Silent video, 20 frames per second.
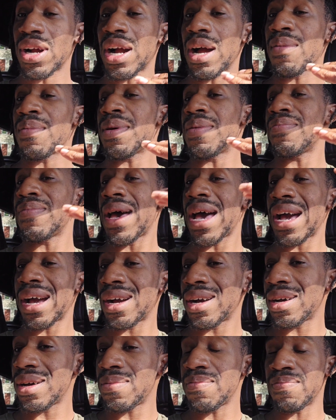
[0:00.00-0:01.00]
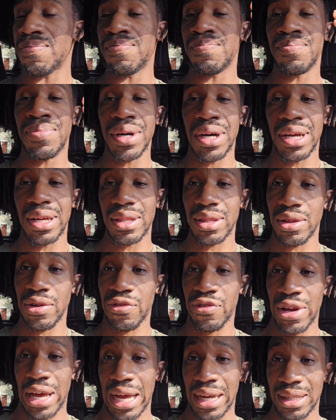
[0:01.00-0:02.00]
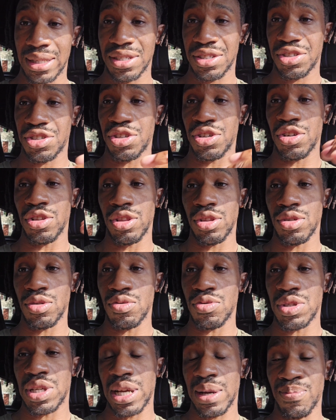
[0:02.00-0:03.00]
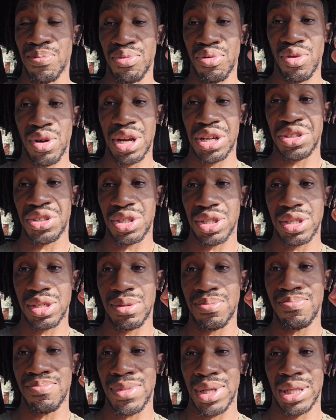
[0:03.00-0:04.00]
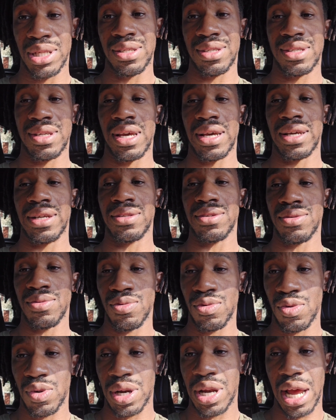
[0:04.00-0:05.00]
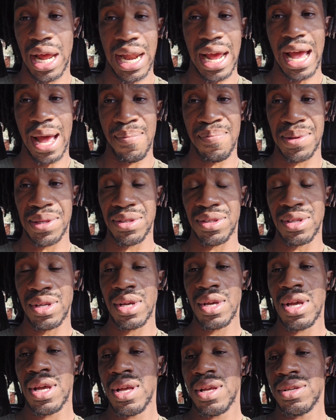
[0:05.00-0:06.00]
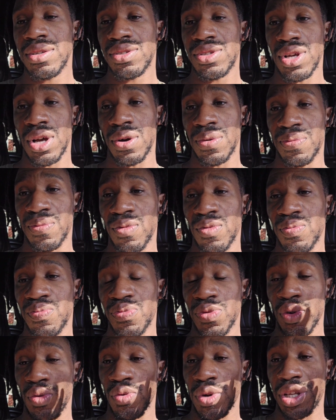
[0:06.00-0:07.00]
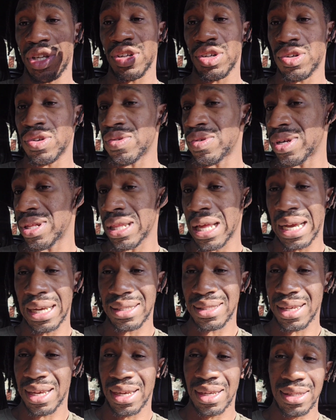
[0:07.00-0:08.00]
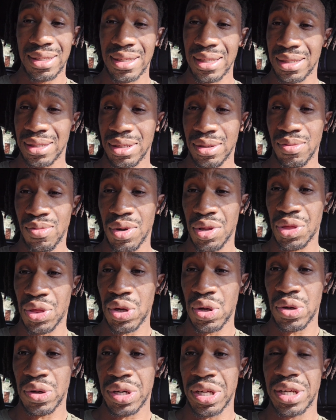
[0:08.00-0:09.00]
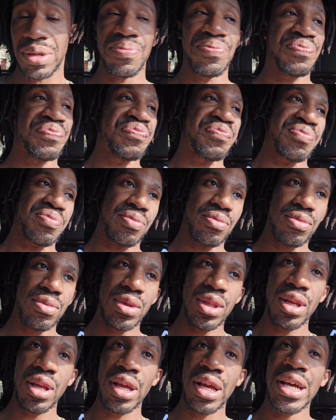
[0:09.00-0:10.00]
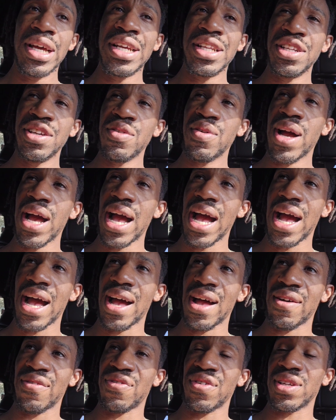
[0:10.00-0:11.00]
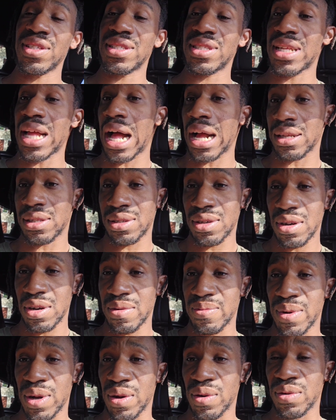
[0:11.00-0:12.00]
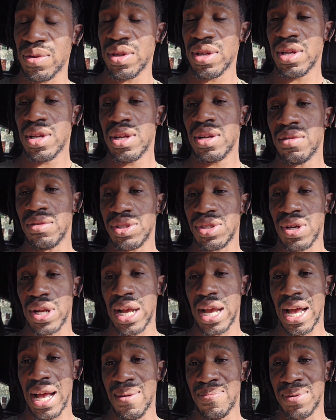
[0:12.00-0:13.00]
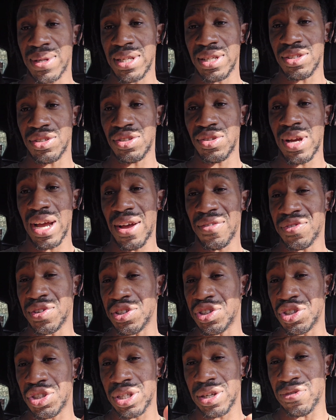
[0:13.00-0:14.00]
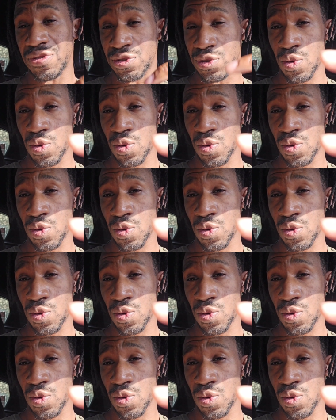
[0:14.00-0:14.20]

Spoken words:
coming back up, but the fact is you're losing precious milliseconds when that happens. So when you're doing like say a 60 to 130 and you have stock turbo, what's going to happen is you have to shift